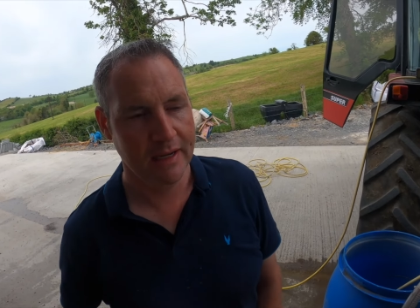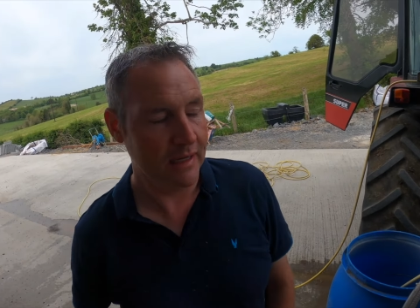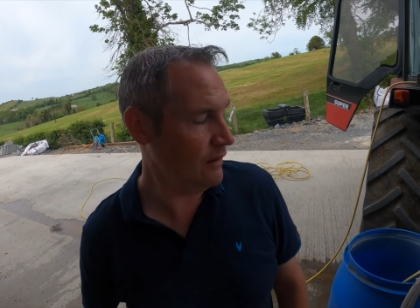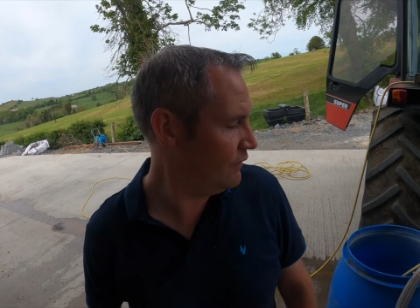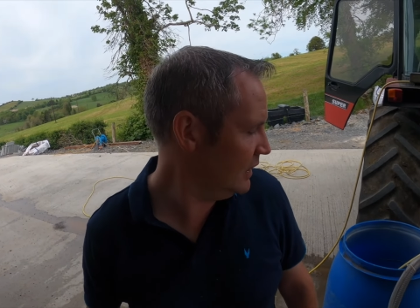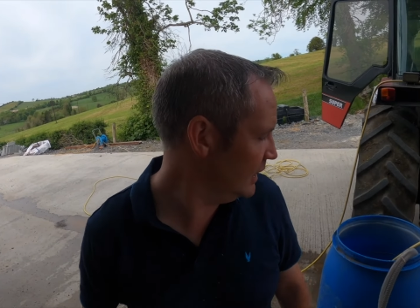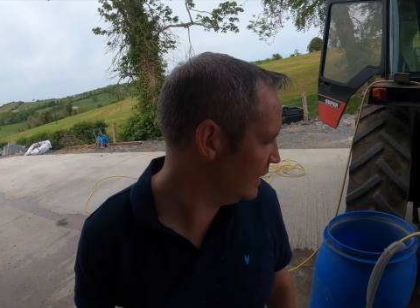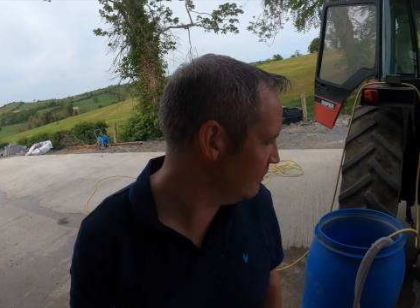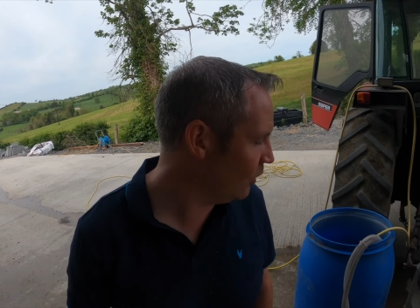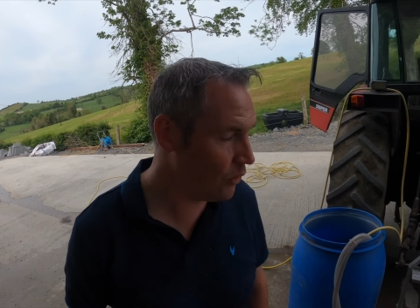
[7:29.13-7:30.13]
even a
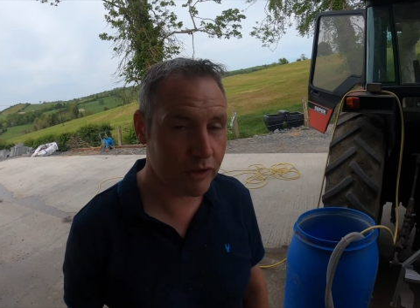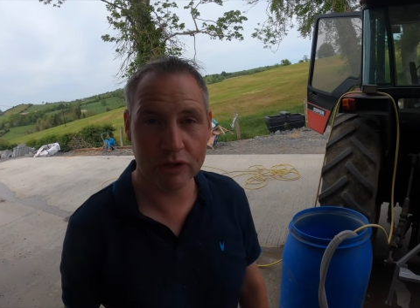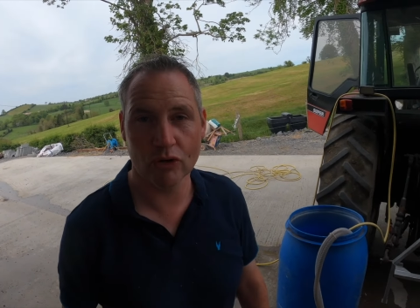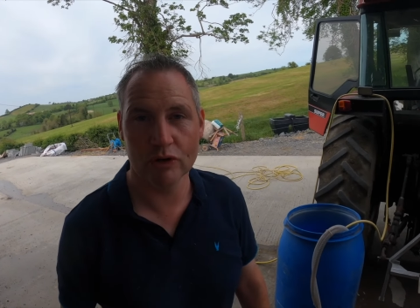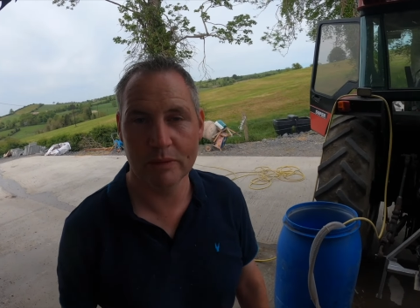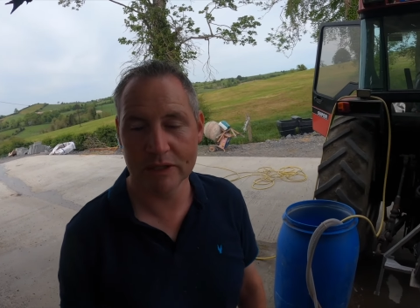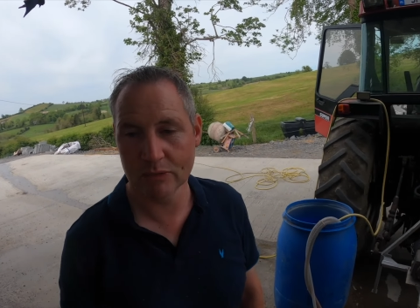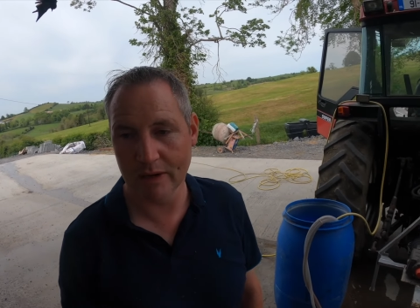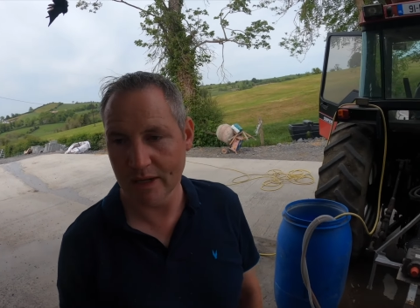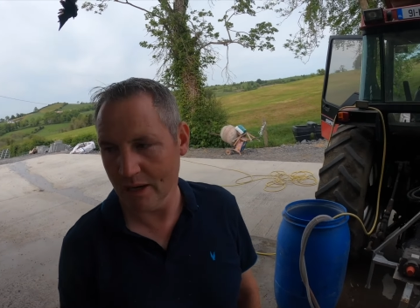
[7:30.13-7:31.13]
little more than 30 minutes
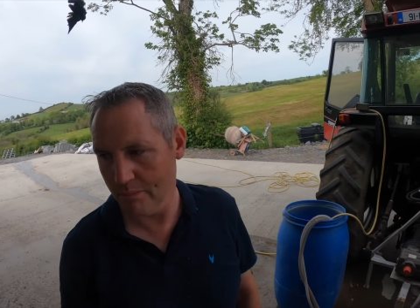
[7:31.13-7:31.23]
so I can get a